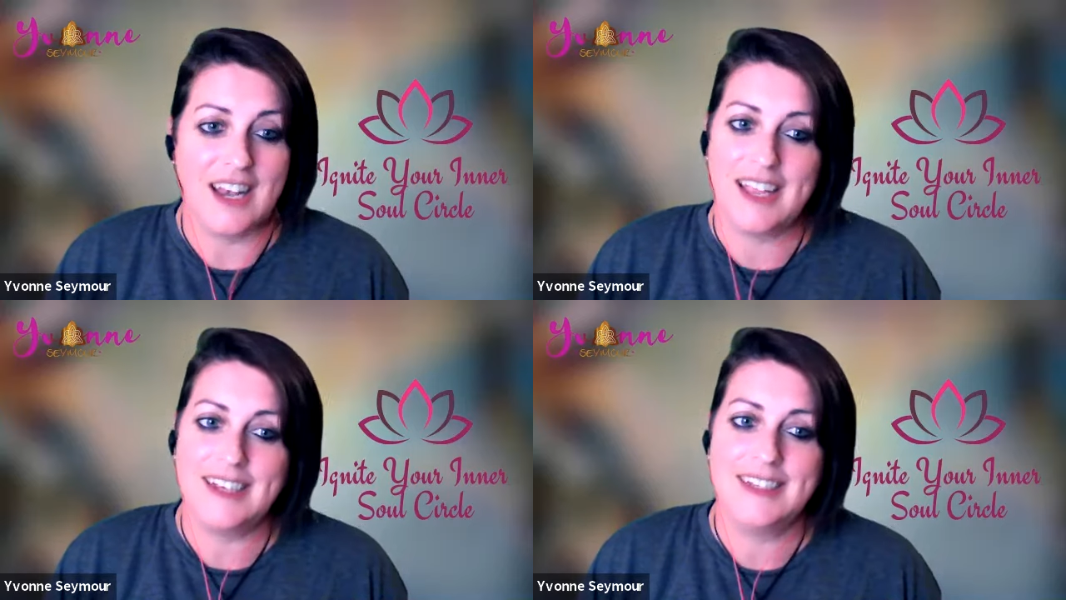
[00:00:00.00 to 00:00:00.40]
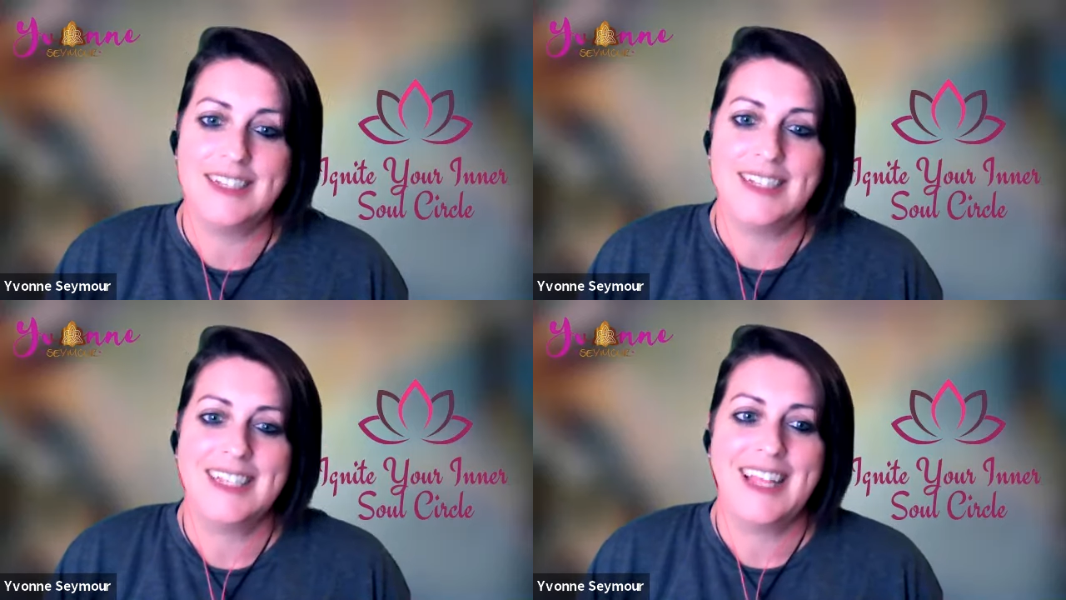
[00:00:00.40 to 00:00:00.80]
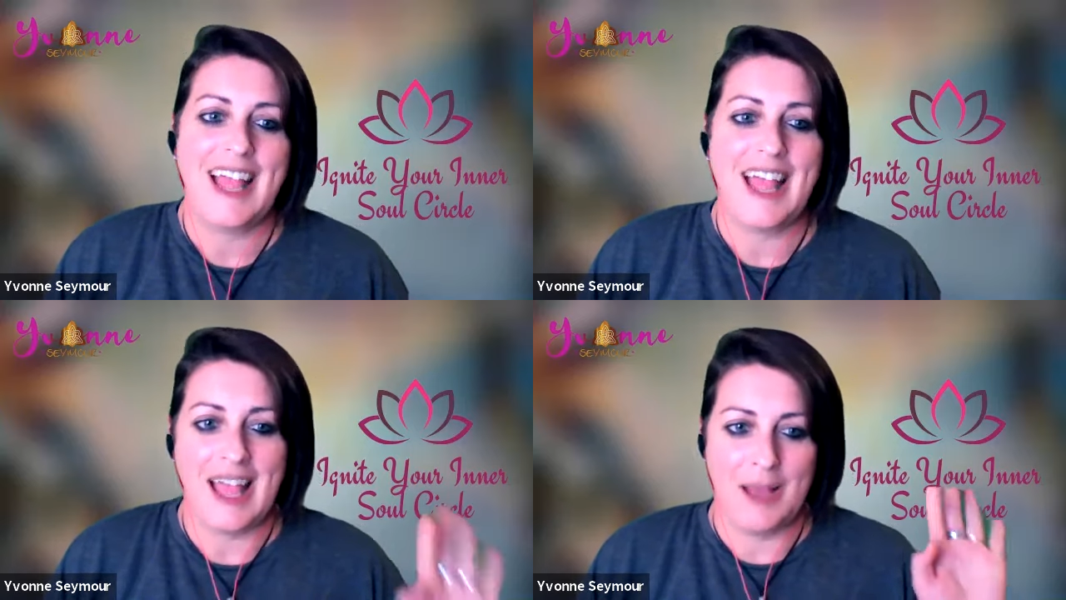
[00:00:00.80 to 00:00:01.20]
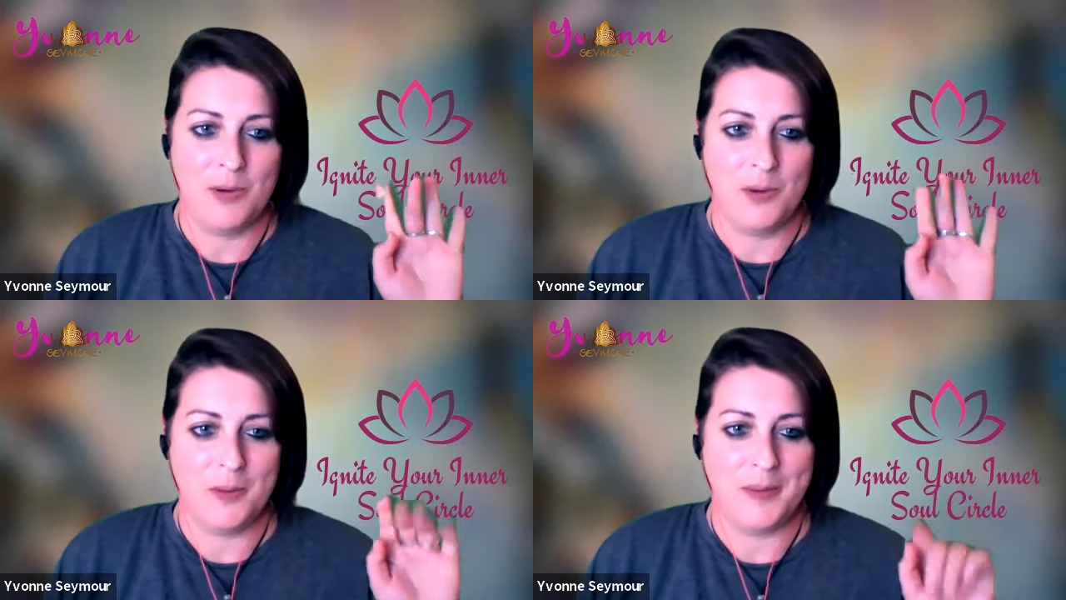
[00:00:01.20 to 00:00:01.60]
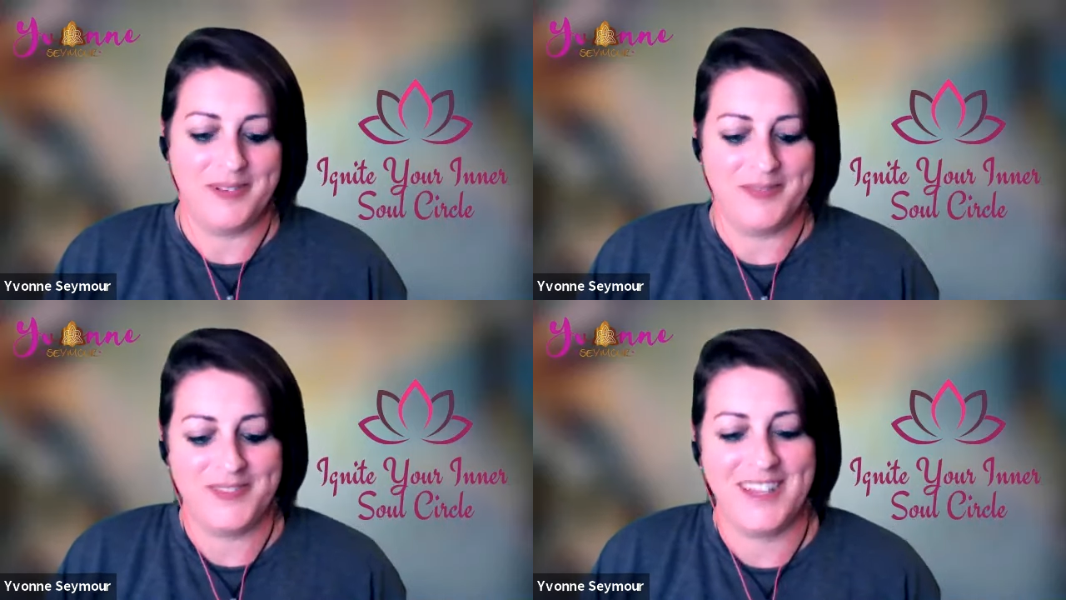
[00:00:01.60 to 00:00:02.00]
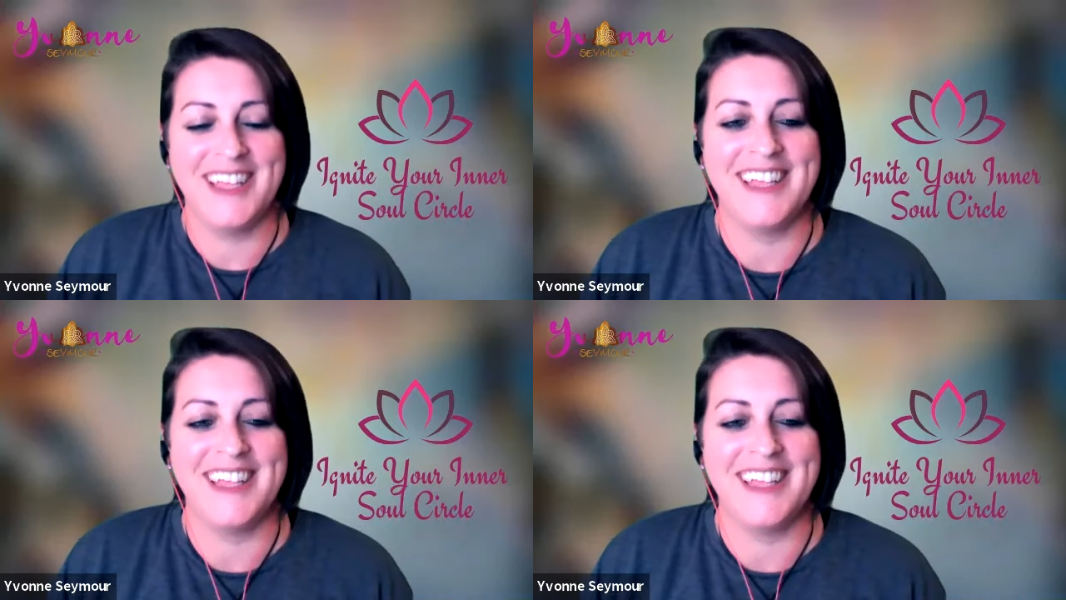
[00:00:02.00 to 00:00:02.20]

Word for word: online, I'm your woman.